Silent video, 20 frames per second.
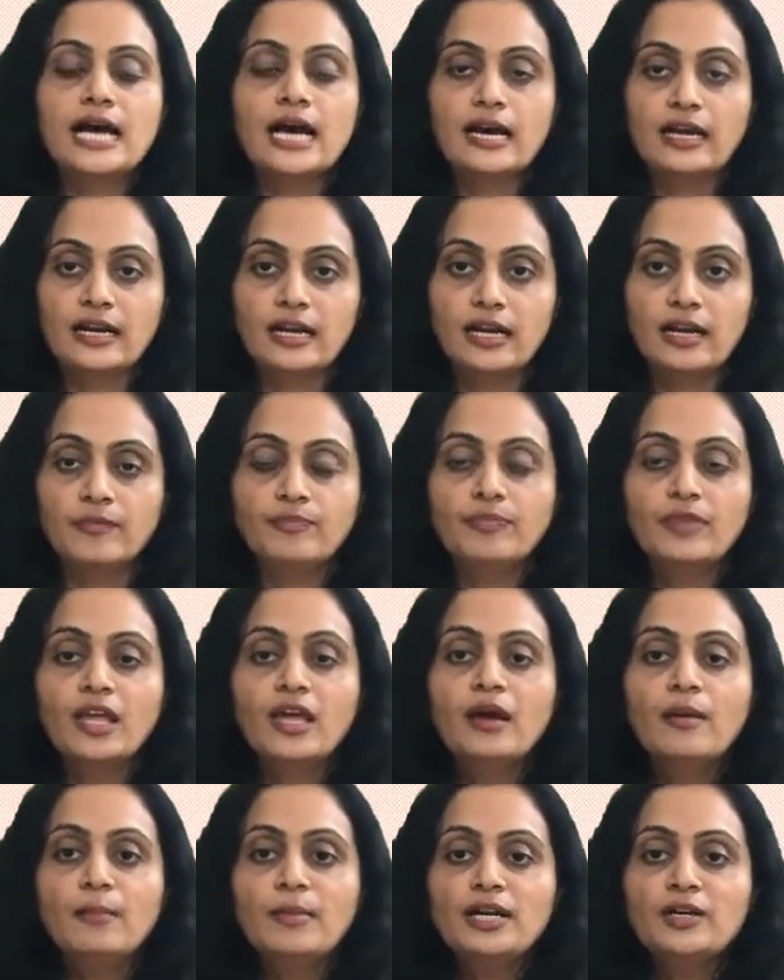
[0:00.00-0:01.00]
RL.
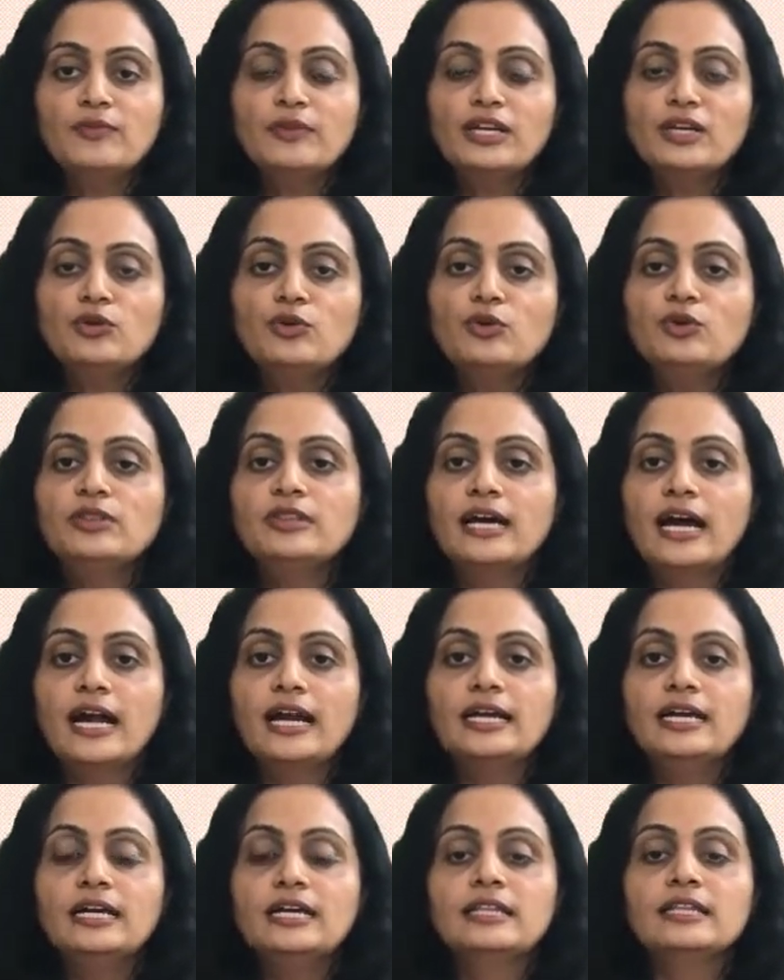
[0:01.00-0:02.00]
But we know
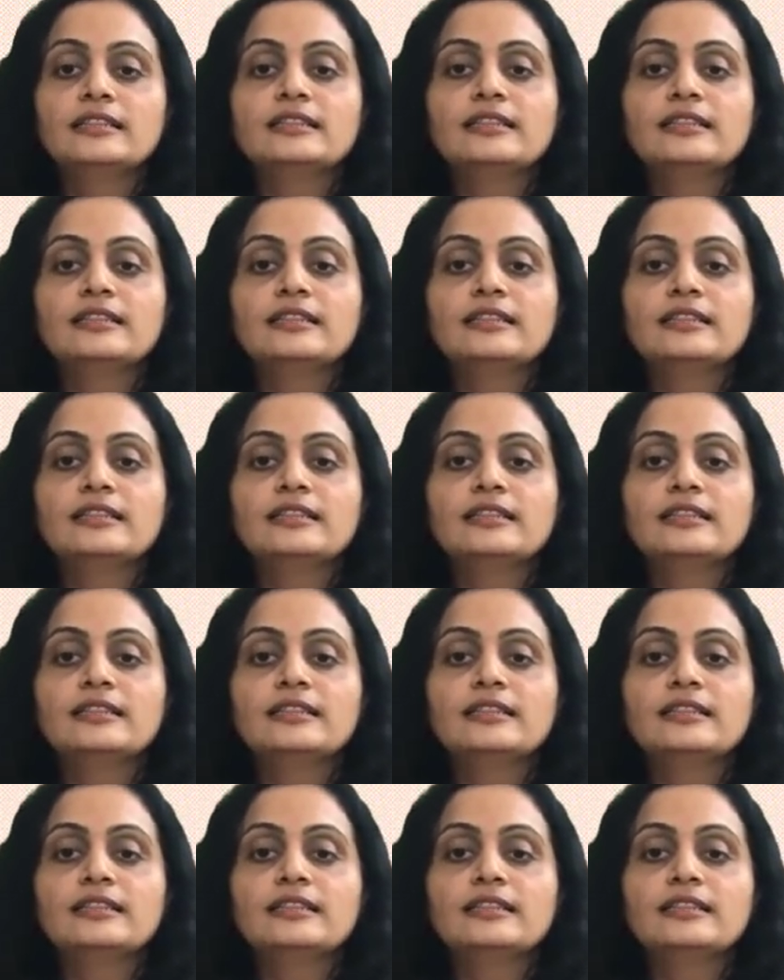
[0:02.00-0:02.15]
that